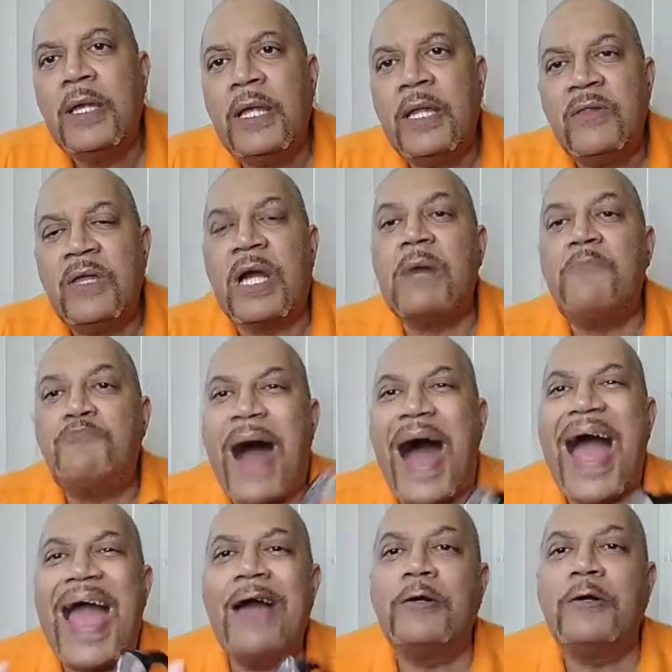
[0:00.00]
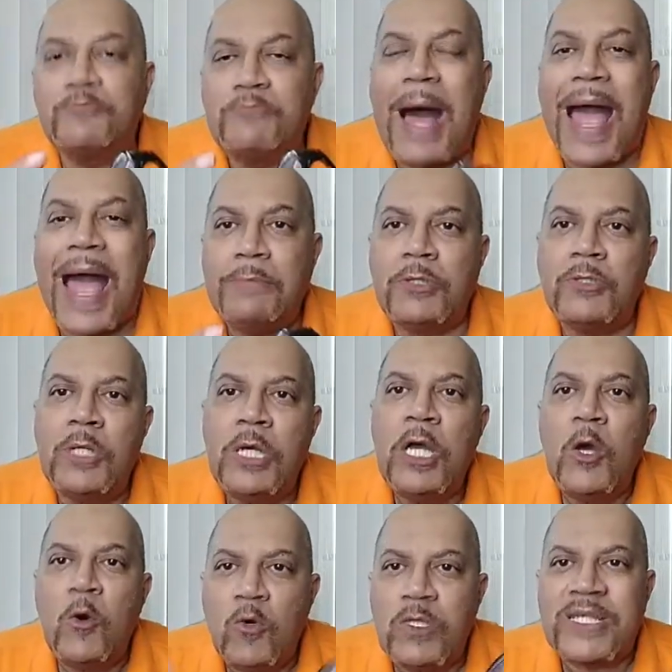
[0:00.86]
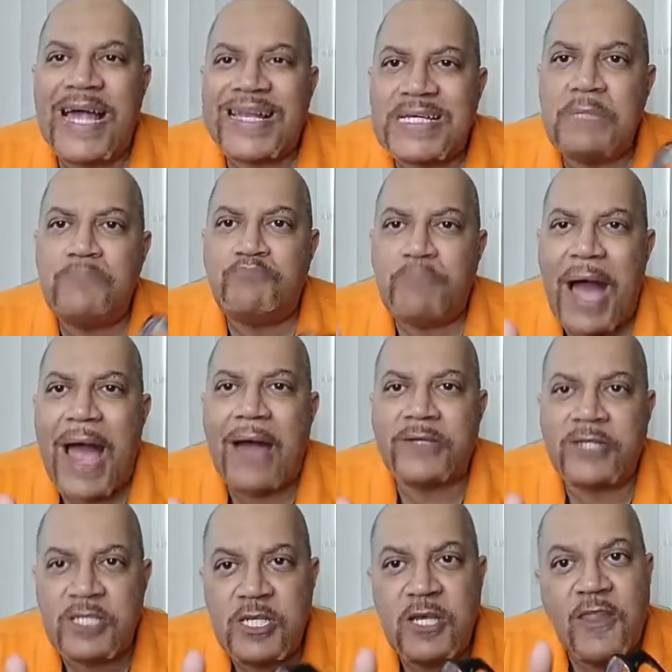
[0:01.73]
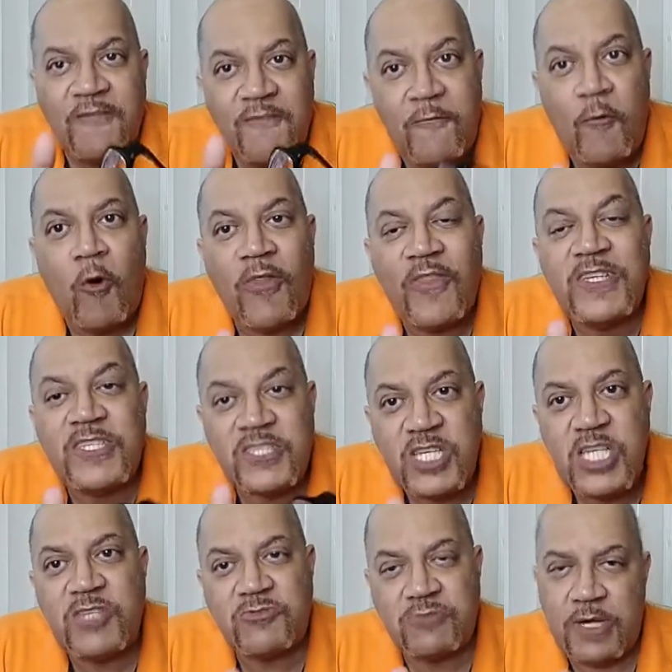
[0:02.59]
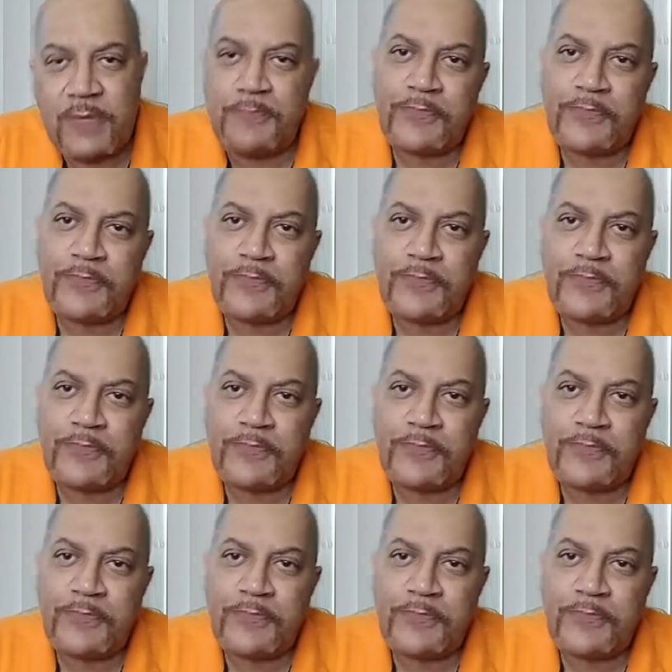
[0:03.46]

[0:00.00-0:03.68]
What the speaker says: the compiled Bible, was not compiled until the fourth century.